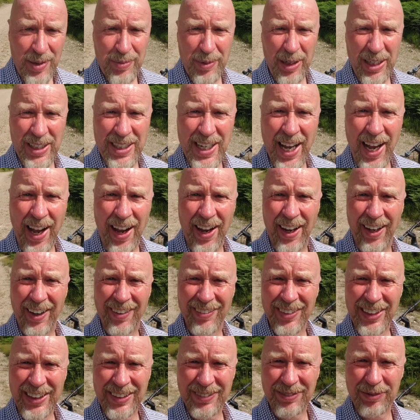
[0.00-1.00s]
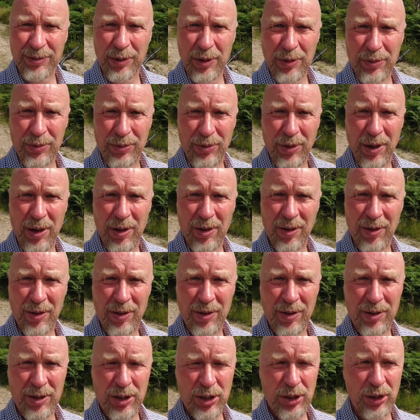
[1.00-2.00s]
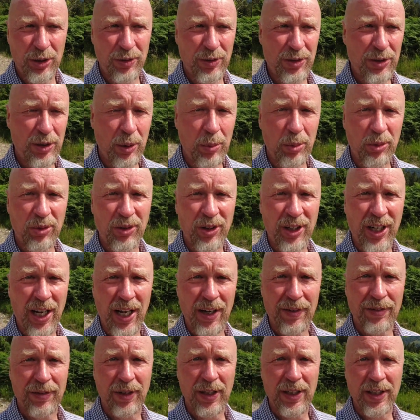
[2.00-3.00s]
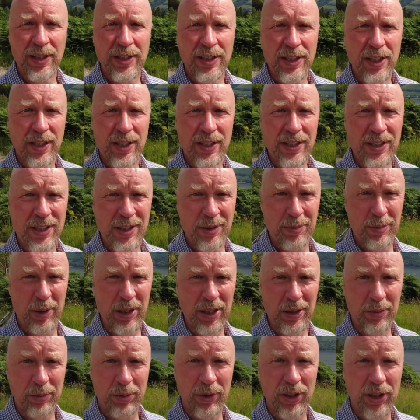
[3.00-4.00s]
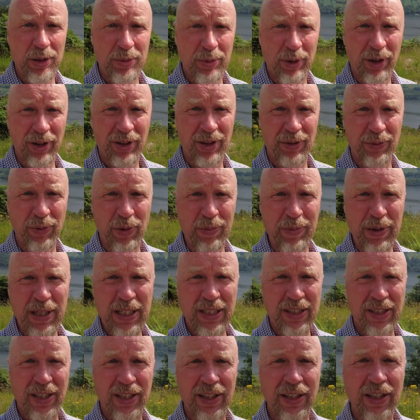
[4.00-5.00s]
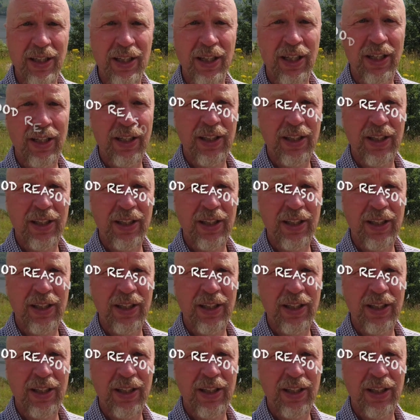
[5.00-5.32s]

But yeah, I mean, we should have stopped for a cafe in Spain Bridge, but I think we missed it,